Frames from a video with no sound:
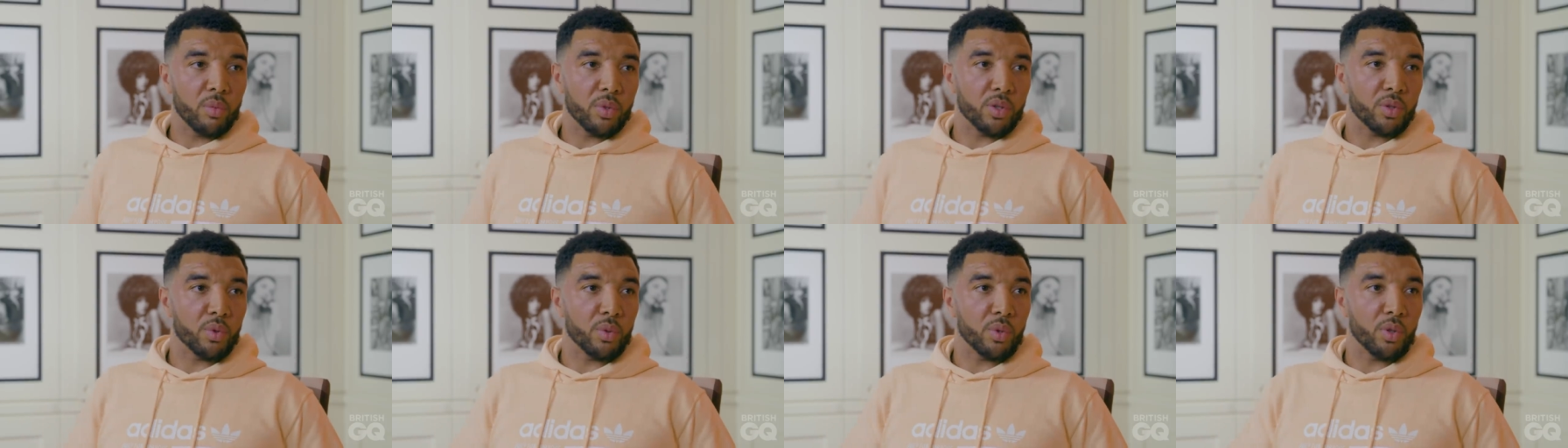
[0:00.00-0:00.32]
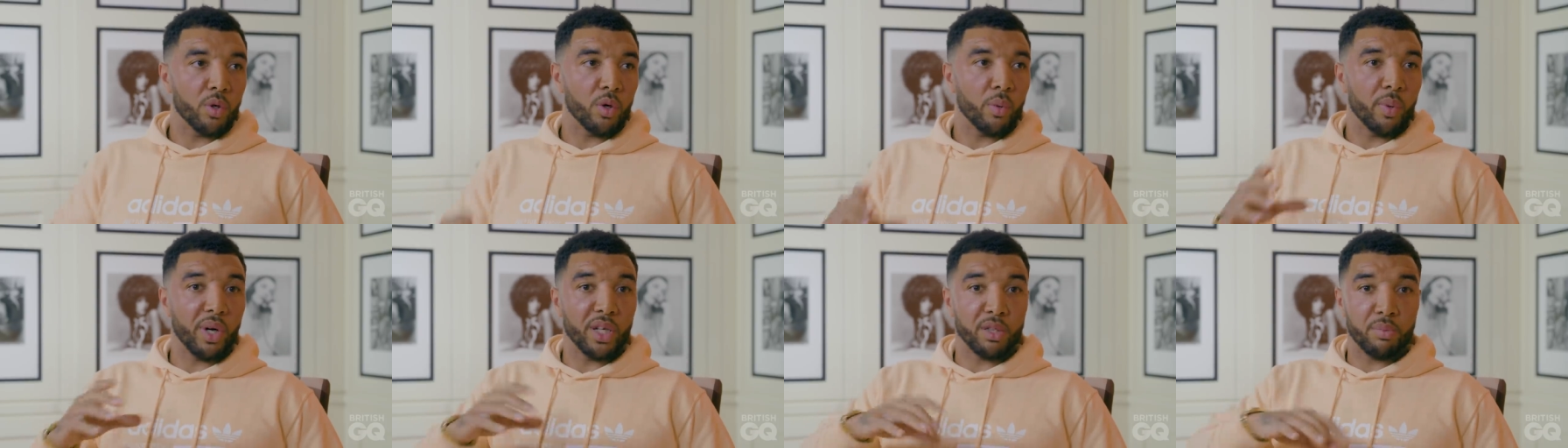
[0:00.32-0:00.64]
which
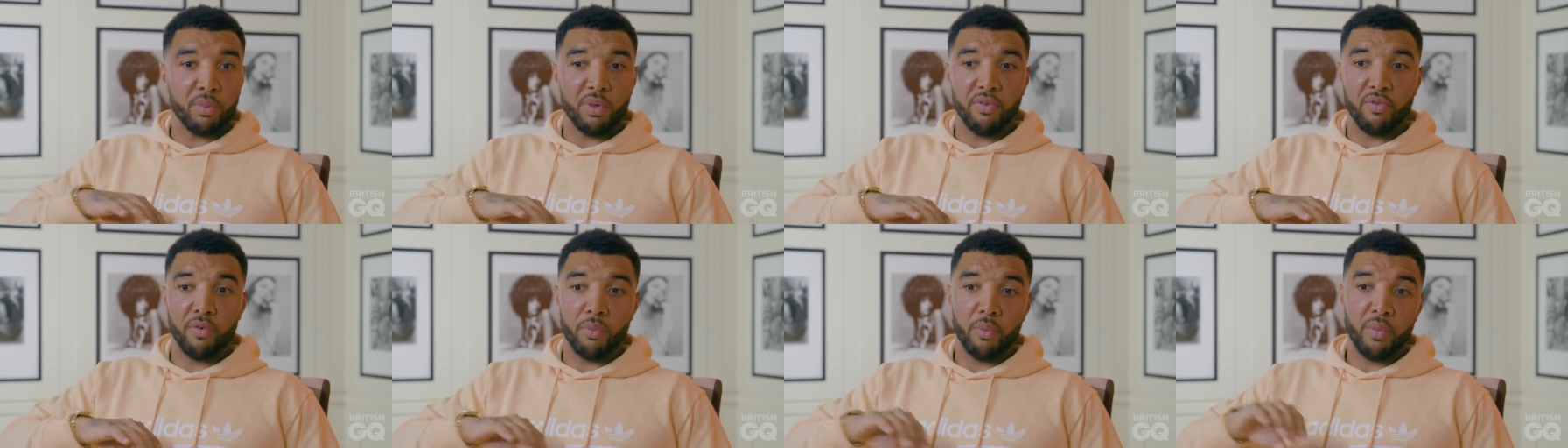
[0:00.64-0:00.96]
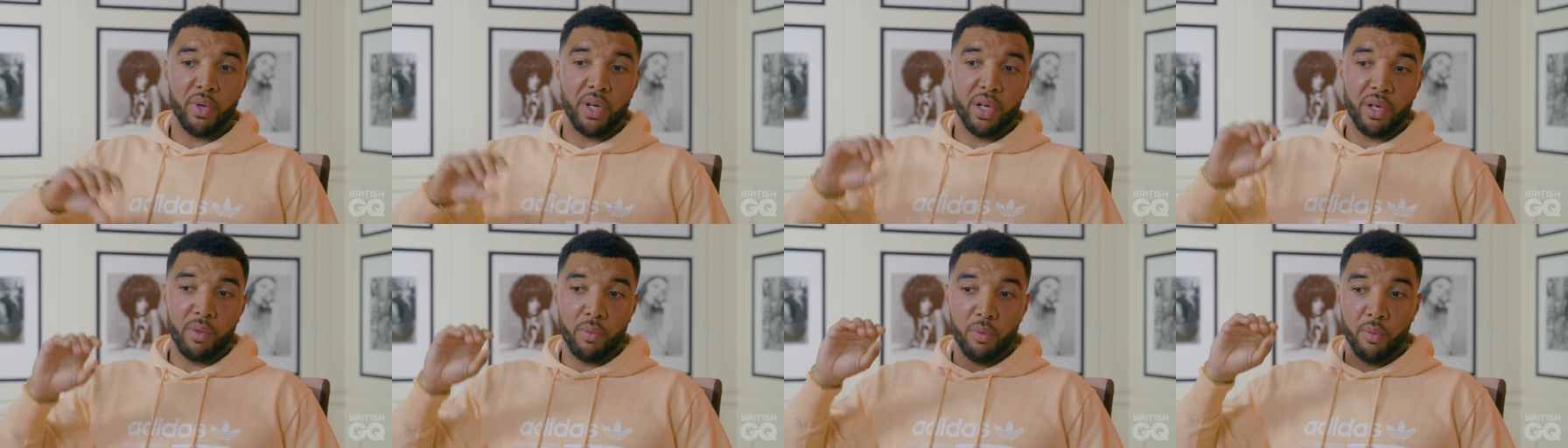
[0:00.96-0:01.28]
will always be, for
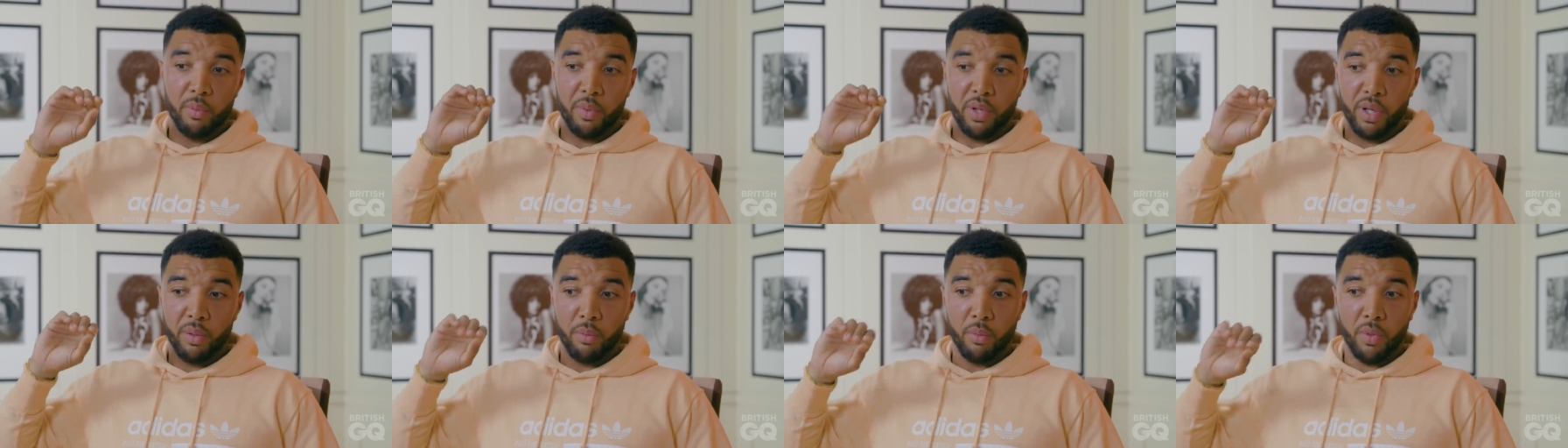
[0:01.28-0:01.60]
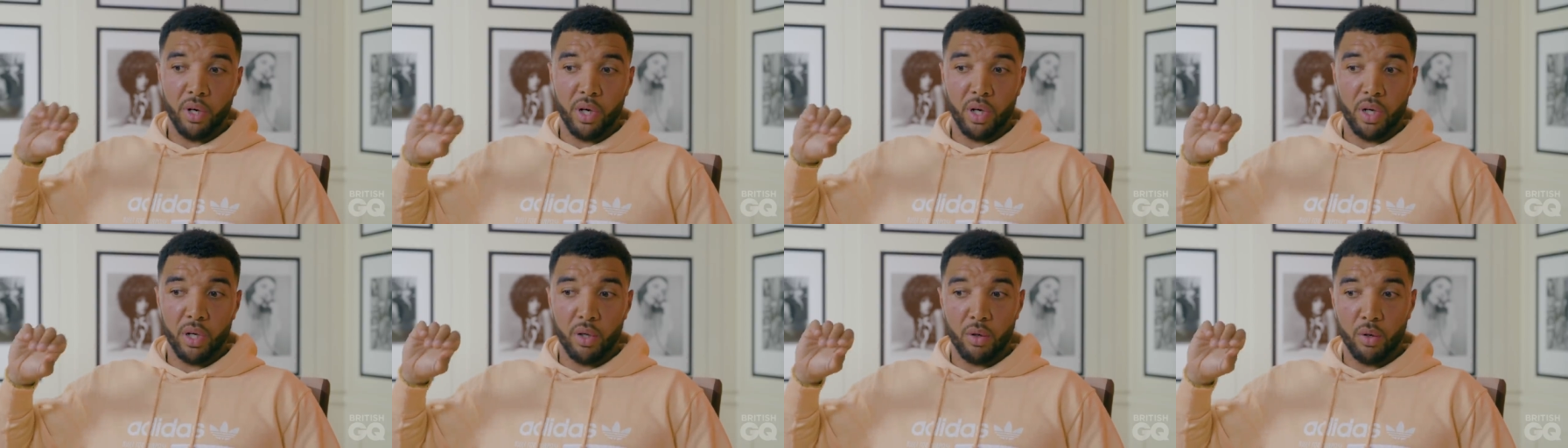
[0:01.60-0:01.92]
me, will be
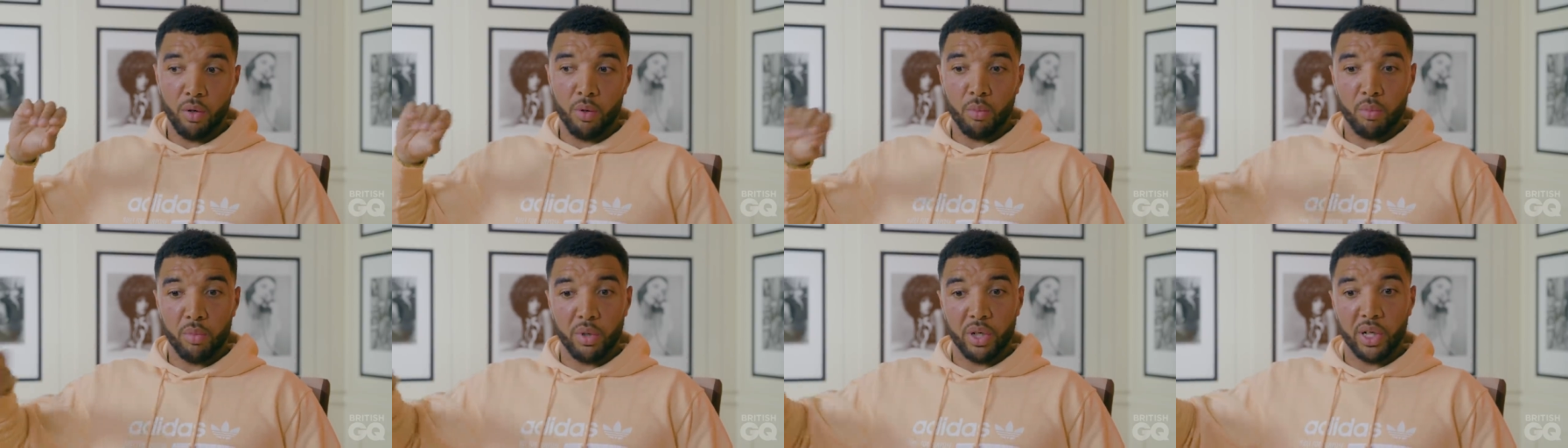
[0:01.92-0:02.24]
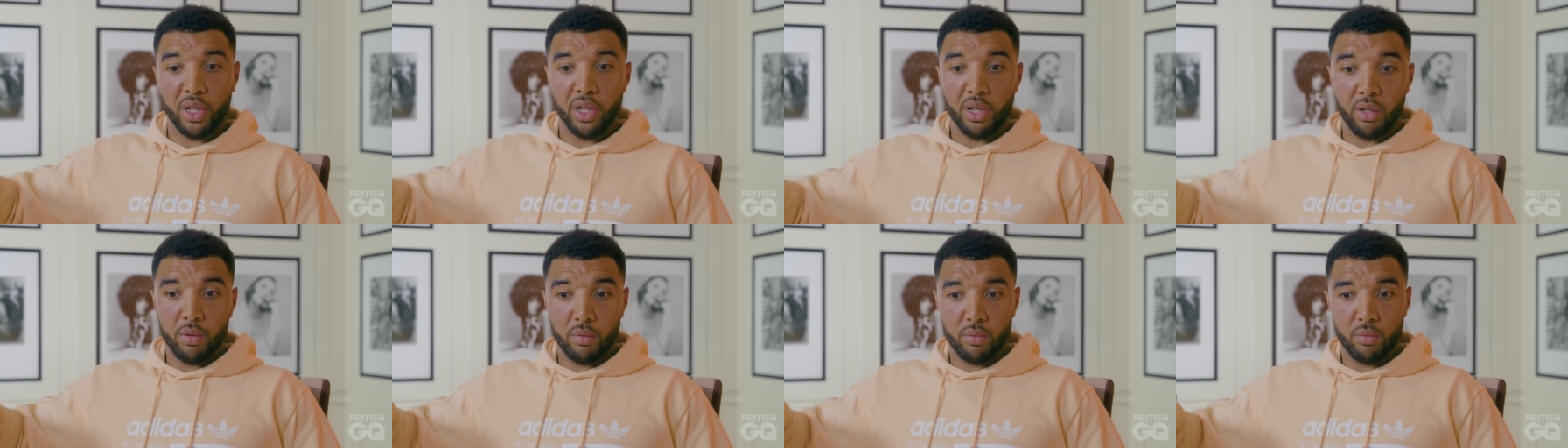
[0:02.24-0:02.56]
my
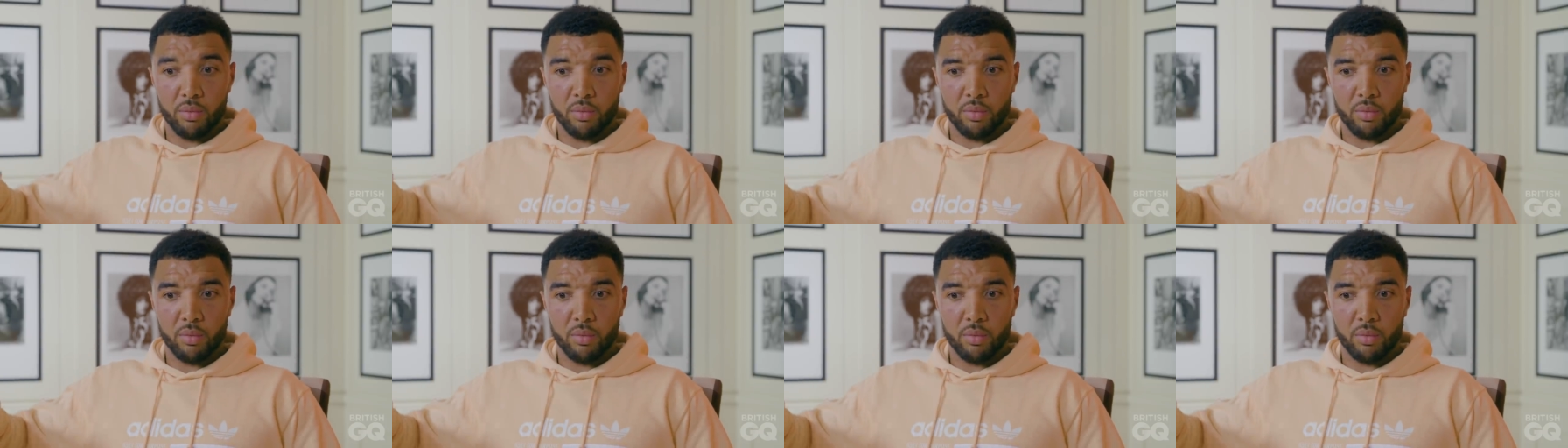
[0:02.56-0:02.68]
upbringing,